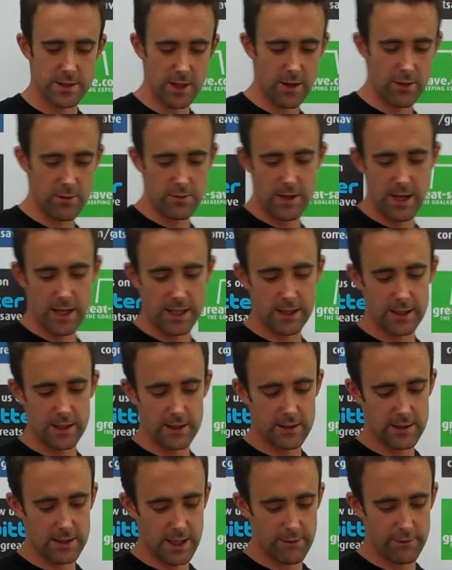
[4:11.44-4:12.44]
so they're going
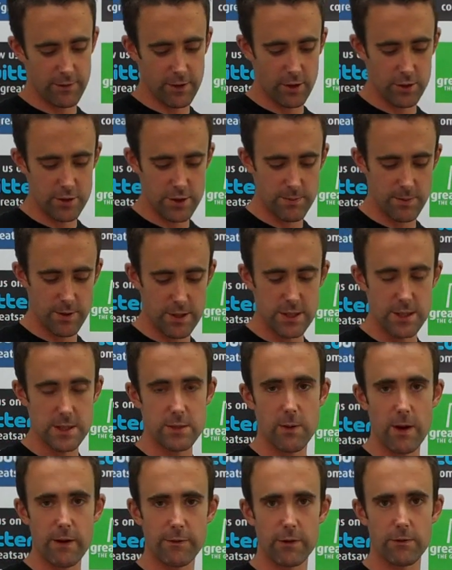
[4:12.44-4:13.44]
to give a contribution
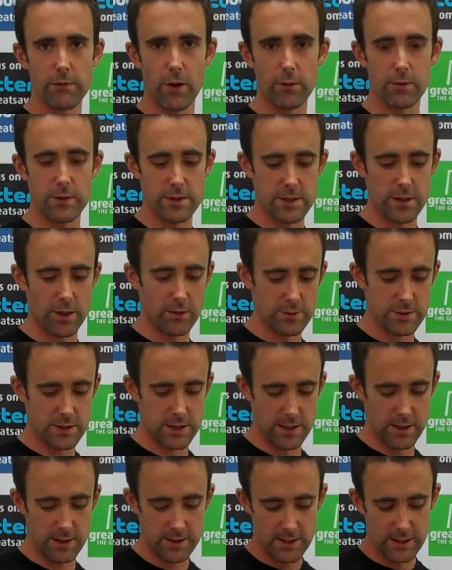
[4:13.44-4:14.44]
to every roll that's sold
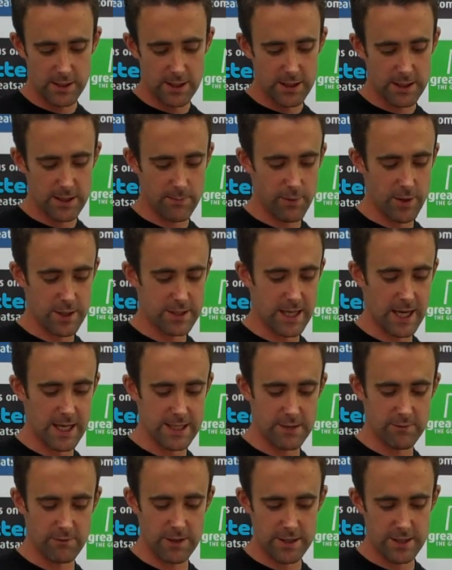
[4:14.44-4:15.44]
to breast
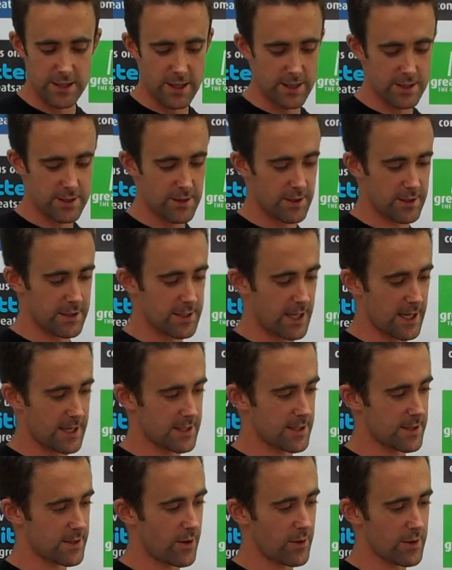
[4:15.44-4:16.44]
cancer research. So like I say,
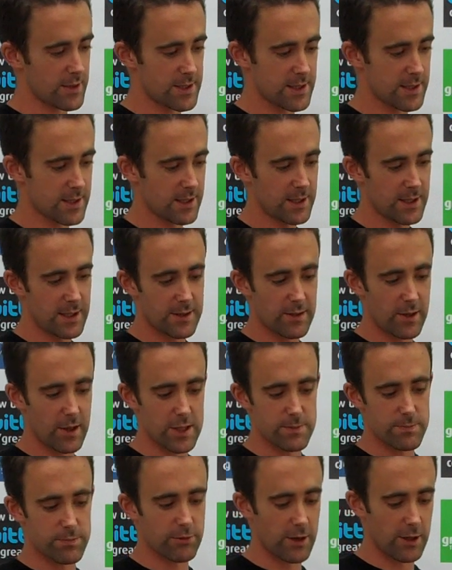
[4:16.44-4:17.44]
it's a nice
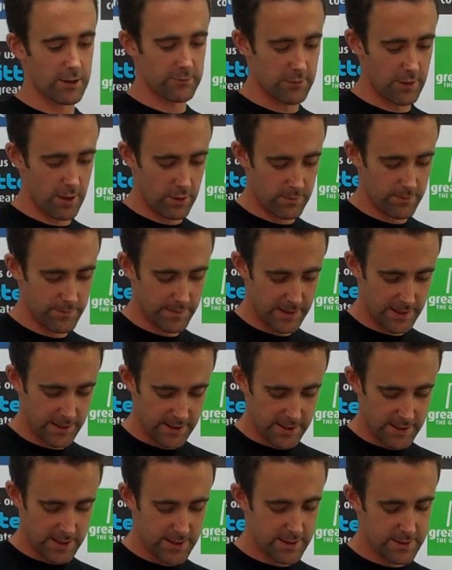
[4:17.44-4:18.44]
bright roll.
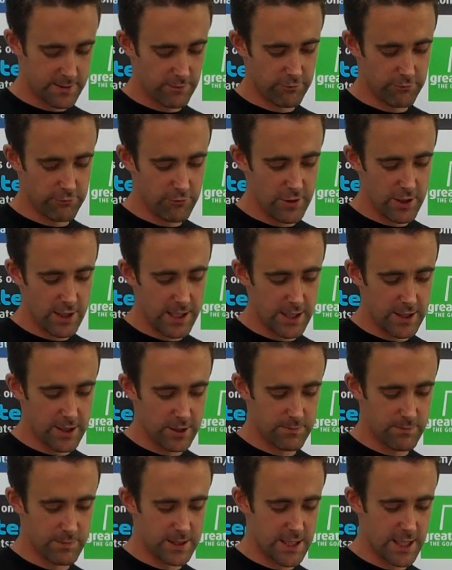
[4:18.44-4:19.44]
It's a really
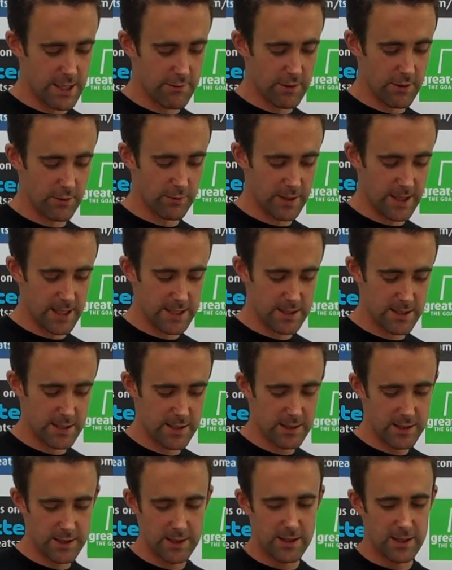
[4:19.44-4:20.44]
good material, this,
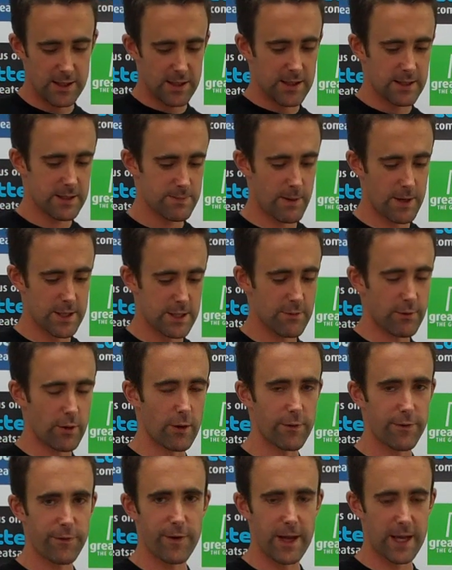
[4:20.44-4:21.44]
especially if
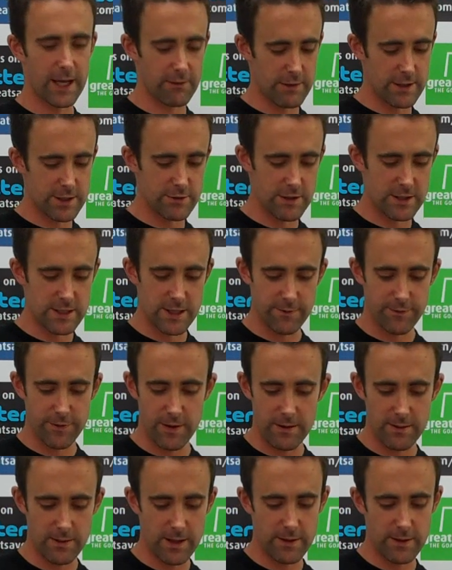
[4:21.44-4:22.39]
you've got finger injuries. If